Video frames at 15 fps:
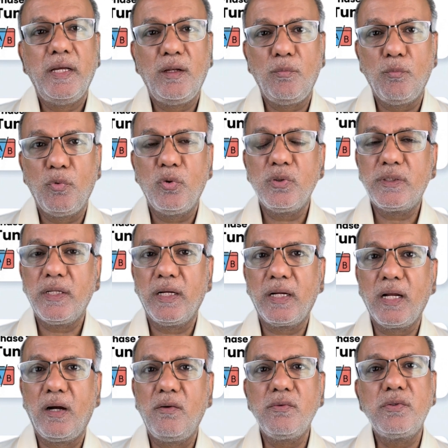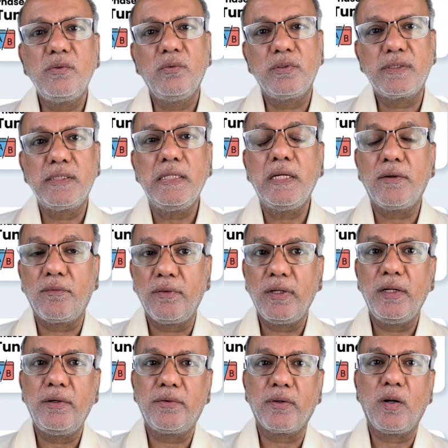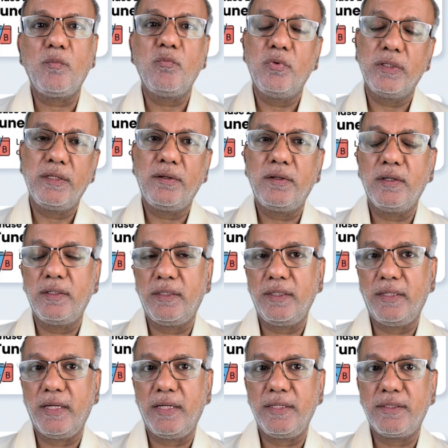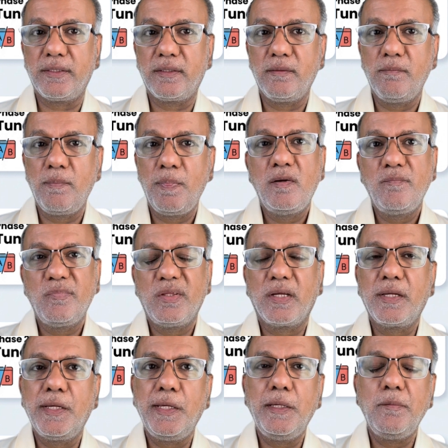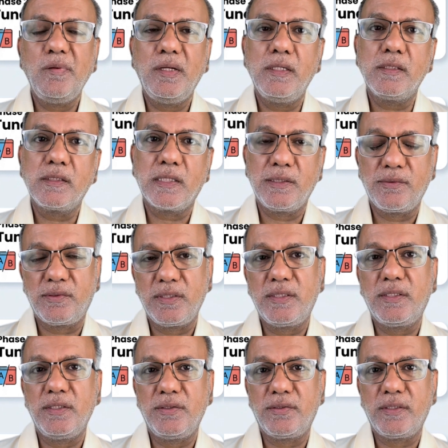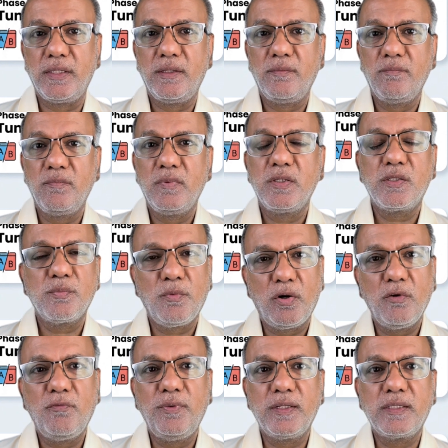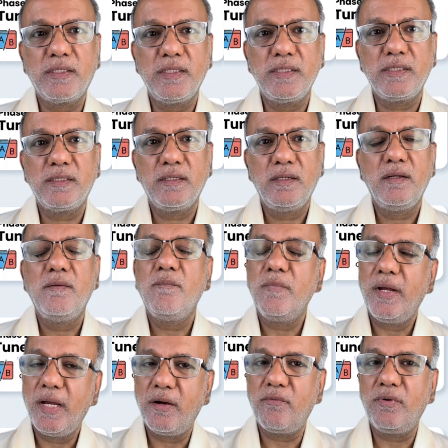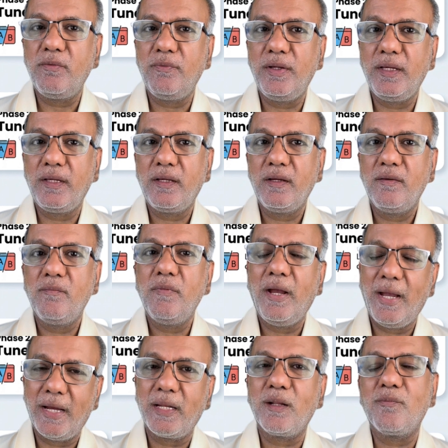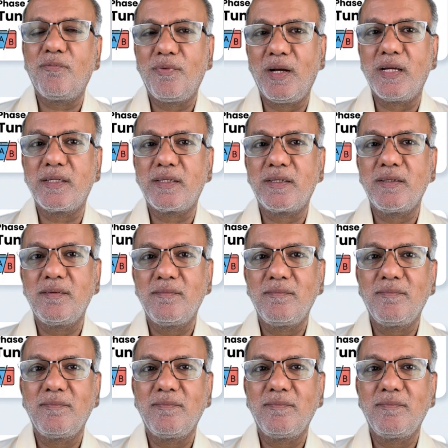In most accounts, you'll see a real drop within 30 days. The key is consistency. Small fixes every week add up fast.